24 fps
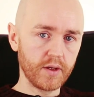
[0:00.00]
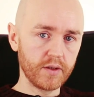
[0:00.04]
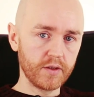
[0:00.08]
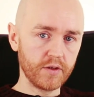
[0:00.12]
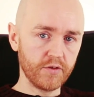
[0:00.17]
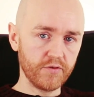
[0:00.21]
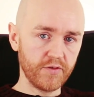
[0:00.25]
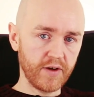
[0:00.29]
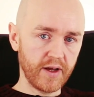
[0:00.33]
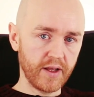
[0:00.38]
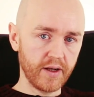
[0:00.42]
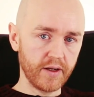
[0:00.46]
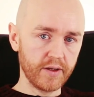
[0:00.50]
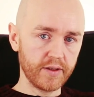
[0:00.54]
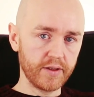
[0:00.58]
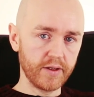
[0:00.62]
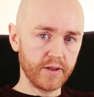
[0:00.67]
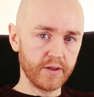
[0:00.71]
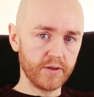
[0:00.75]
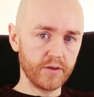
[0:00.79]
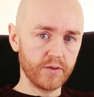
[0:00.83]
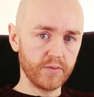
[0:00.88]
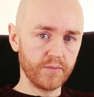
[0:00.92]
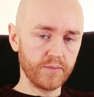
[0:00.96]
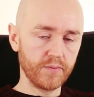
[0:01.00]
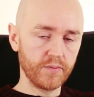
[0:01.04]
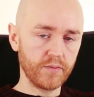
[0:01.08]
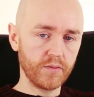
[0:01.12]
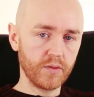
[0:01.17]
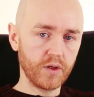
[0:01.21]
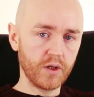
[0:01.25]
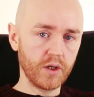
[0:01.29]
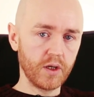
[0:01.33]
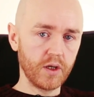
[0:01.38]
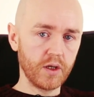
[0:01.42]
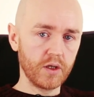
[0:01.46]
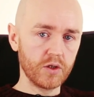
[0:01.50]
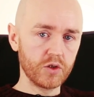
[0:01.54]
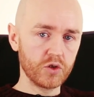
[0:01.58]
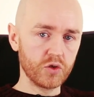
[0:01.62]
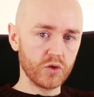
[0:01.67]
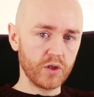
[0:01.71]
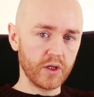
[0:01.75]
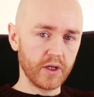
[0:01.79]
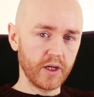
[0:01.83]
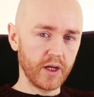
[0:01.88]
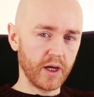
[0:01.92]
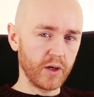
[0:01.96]
to validate them so
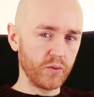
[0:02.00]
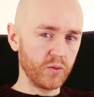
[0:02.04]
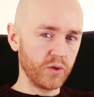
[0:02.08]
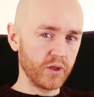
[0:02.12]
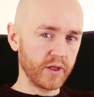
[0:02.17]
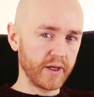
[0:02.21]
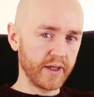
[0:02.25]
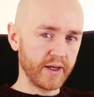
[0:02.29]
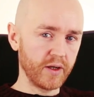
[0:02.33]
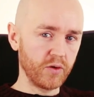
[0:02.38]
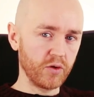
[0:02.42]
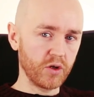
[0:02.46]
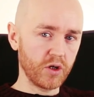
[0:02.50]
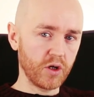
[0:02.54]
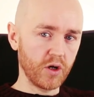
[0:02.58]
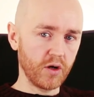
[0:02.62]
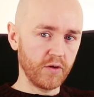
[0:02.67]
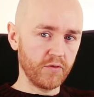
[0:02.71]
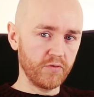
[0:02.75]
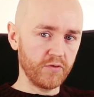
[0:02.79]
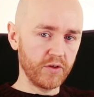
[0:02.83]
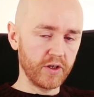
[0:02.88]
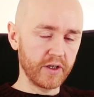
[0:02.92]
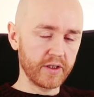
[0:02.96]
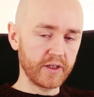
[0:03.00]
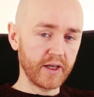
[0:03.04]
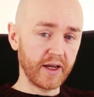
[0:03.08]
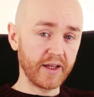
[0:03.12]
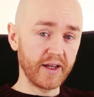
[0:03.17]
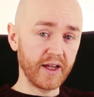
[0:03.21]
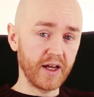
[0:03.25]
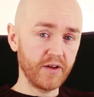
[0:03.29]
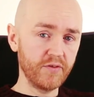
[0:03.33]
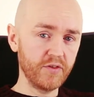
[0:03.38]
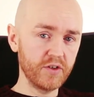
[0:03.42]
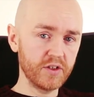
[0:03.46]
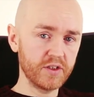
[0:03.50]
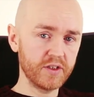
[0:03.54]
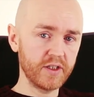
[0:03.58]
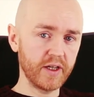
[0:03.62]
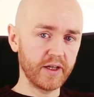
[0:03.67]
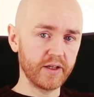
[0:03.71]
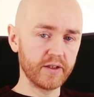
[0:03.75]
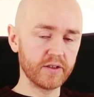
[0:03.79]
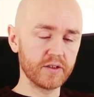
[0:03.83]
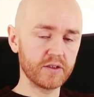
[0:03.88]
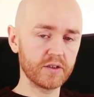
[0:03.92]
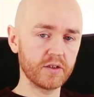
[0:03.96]
that I will get out of conflict and have a
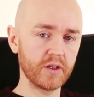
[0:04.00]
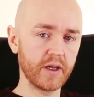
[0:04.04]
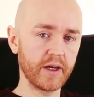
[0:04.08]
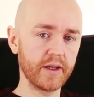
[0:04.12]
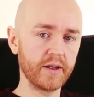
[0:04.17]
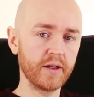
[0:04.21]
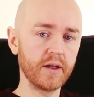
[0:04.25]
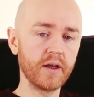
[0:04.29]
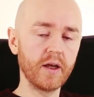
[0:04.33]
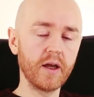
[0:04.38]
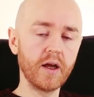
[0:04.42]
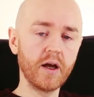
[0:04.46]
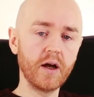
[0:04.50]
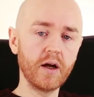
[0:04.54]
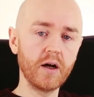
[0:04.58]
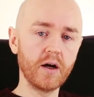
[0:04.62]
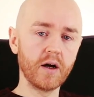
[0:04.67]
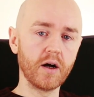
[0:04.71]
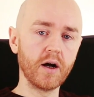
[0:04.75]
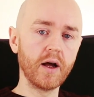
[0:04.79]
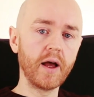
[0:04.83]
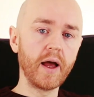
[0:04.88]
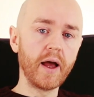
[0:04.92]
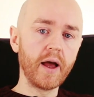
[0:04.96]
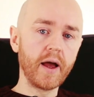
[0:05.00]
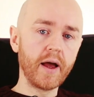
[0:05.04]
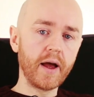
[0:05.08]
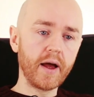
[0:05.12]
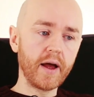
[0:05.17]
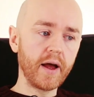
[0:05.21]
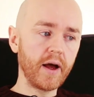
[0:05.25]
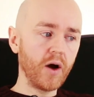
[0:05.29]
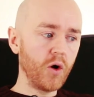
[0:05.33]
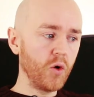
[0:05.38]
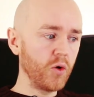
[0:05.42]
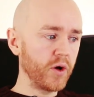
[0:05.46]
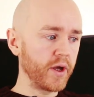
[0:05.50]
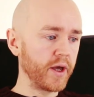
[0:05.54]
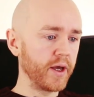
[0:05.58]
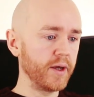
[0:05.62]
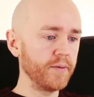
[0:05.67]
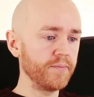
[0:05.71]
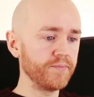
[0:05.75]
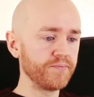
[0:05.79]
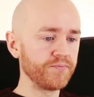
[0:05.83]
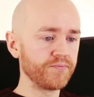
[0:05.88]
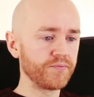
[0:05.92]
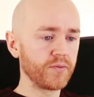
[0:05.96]
sense that, huh,
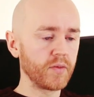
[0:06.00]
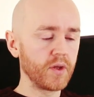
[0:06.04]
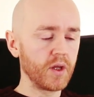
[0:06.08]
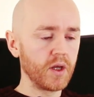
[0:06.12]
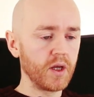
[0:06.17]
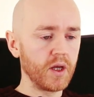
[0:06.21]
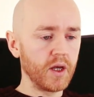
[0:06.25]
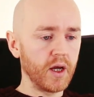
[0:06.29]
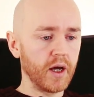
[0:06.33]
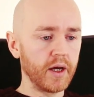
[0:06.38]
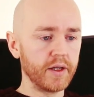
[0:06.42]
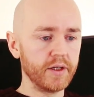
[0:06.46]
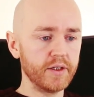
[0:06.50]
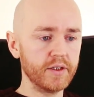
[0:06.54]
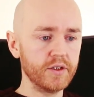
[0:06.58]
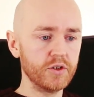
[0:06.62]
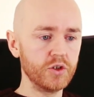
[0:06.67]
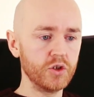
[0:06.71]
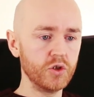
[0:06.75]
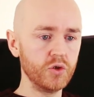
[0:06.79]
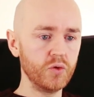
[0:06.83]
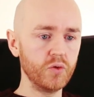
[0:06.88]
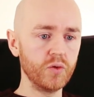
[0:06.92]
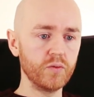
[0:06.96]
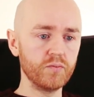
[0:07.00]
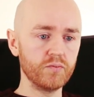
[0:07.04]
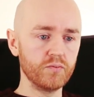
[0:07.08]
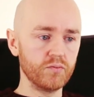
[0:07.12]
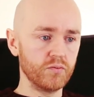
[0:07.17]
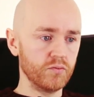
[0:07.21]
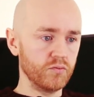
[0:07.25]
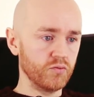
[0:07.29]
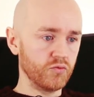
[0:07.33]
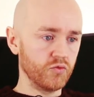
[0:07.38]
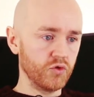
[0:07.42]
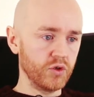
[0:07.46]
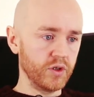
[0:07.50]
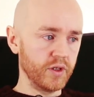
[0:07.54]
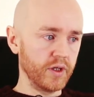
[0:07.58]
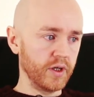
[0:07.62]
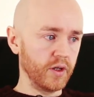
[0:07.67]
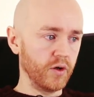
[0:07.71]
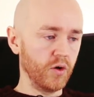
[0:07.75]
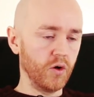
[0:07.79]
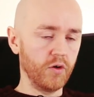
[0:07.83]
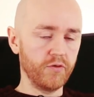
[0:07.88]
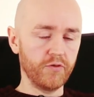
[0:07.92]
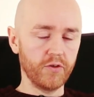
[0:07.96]
okay, I didn't do really
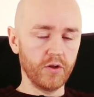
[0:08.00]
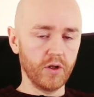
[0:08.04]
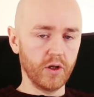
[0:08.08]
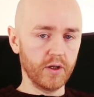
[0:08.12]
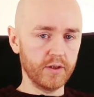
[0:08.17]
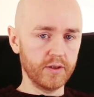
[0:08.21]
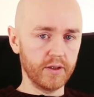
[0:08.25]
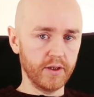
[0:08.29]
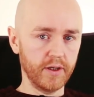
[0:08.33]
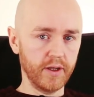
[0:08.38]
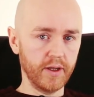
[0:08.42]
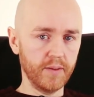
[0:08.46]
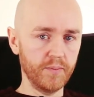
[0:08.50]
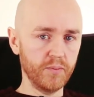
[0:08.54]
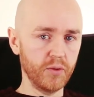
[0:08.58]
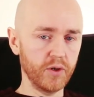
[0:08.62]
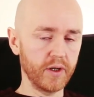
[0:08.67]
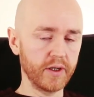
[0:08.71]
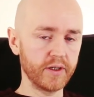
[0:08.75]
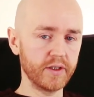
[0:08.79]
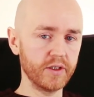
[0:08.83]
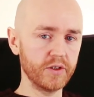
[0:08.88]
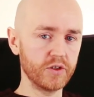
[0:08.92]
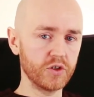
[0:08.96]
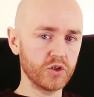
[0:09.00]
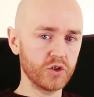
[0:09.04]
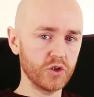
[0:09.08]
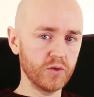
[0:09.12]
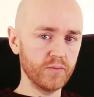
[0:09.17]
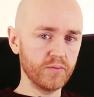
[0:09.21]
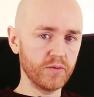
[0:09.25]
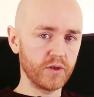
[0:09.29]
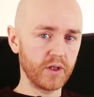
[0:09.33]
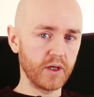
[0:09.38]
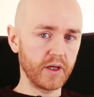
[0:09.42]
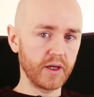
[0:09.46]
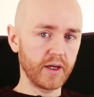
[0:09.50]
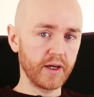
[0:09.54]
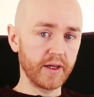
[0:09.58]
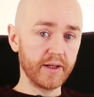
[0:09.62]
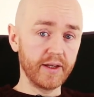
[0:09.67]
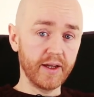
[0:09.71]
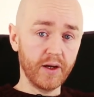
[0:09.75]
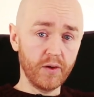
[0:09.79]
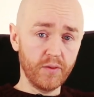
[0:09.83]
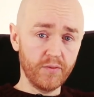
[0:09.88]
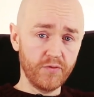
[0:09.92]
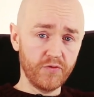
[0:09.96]
an awful lot today, but I did something and
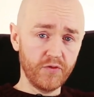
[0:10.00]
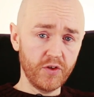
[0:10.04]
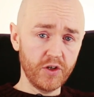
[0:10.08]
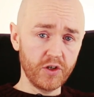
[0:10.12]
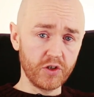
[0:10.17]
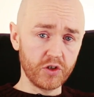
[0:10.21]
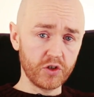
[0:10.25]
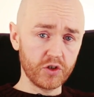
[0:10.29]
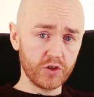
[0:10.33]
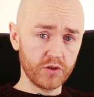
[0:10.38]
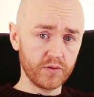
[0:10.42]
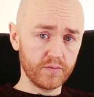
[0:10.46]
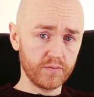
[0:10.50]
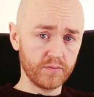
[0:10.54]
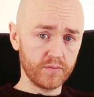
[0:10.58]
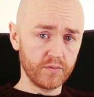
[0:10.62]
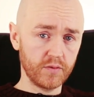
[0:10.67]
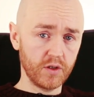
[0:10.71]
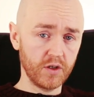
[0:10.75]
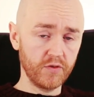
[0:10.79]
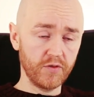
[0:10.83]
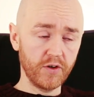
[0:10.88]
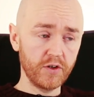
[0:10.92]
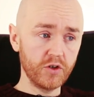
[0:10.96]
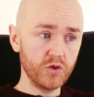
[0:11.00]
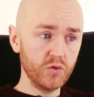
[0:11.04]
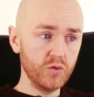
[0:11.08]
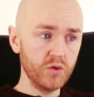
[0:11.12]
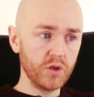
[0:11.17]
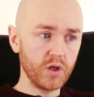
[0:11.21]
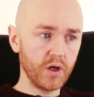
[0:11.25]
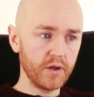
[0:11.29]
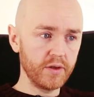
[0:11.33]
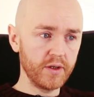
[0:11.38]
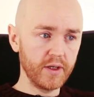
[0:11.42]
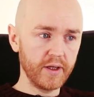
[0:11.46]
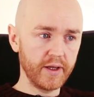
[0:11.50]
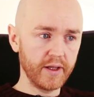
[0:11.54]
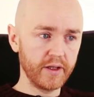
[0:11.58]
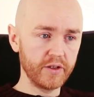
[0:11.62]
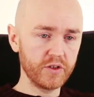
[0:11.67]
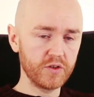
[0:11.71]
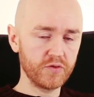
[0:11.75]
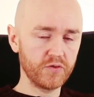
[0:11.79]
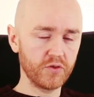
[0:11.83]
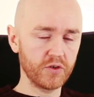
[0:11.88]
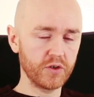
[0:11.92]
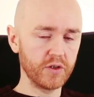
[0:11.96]
now I'm finished. If I do nothing
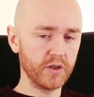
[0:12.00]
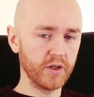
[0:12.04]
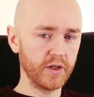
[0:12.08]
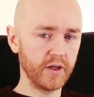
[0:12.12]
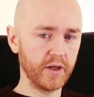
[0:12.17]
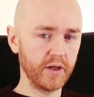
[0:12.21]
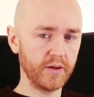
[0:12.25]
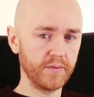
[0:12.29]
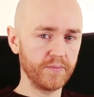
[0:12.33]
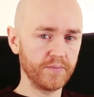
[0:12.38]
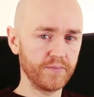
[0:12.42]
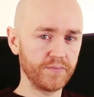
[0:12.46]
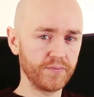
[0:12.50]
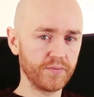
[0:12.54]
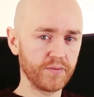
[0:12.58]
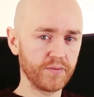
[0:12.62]
else for today,